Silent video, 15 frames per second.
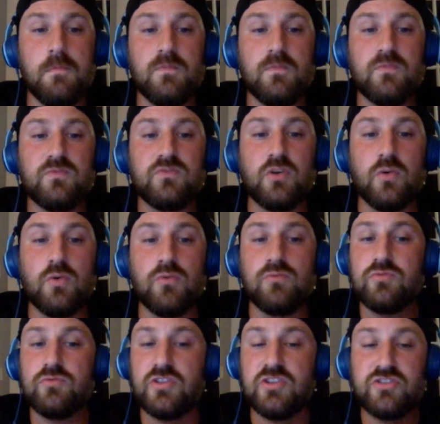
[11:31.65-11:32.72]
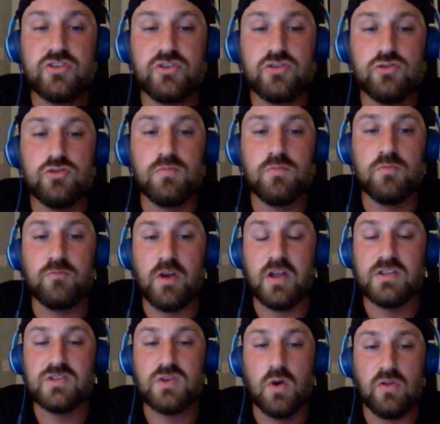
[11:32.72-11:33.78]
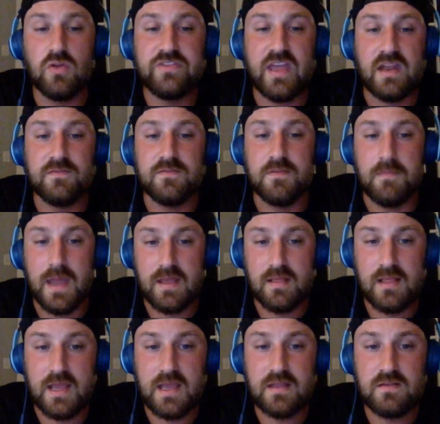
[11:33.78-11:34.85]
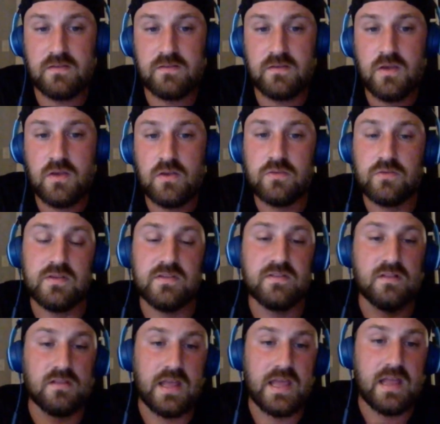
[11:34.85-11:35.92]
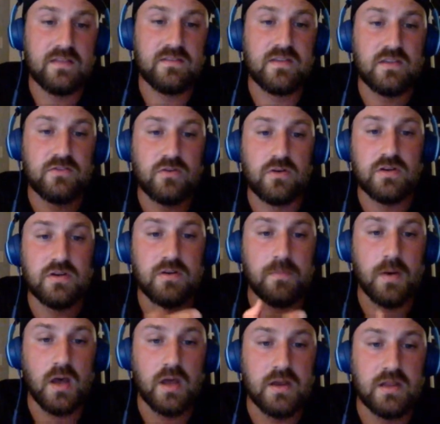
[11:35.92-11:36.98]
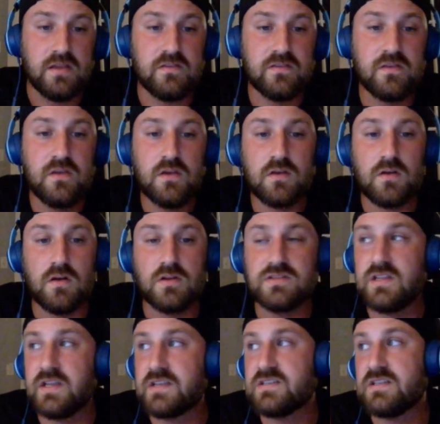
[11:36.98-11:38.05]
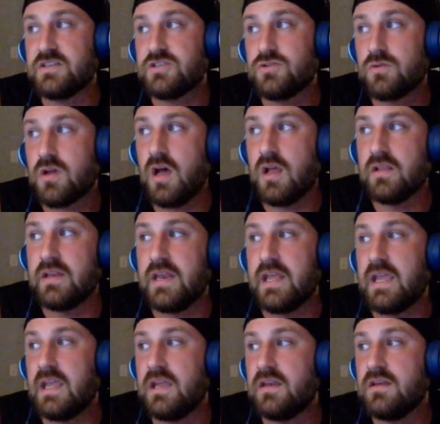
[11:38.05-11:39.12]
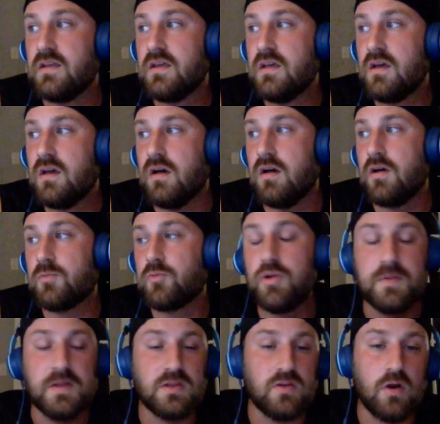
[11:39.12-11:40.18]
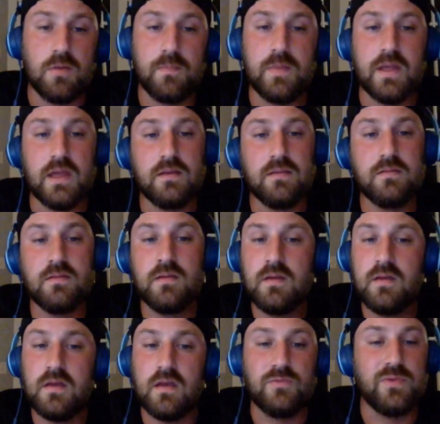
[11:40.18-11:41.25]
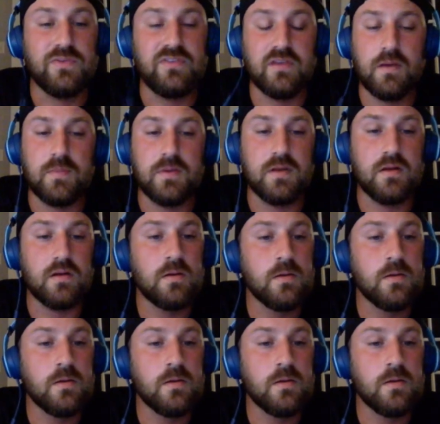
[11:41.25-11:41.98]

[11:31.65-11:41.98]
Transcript: So this cube runs all 10 of the man lands. So these are the lands that turn into bodies. Cards like Celestial Colonnade, Creeping Tar Pit, as we see up here.